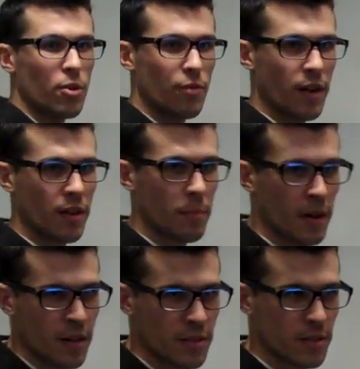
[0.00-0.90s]
covalent
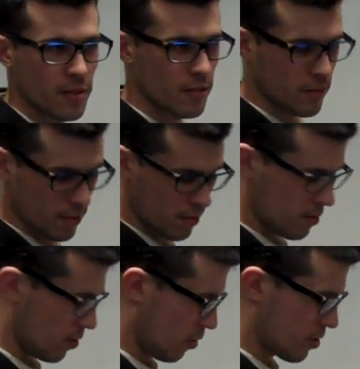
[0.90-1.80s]
bonds.
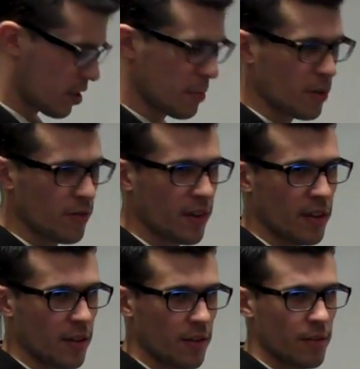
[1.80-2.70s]
They're always going to be covalent.